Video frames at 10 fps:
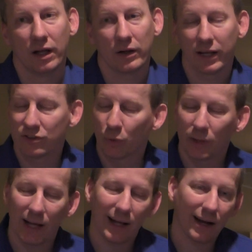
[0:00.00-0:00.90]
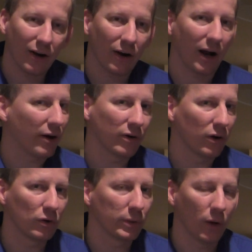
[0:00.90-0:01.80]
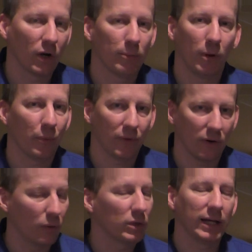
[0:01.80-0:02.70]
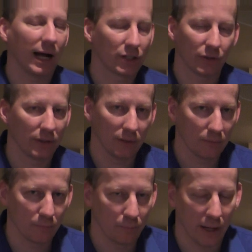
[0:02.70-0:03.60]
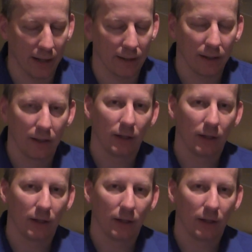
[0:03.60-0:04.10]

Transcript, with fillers: Okay, so we're not on our, on our own. We don't come up with our own doctrine by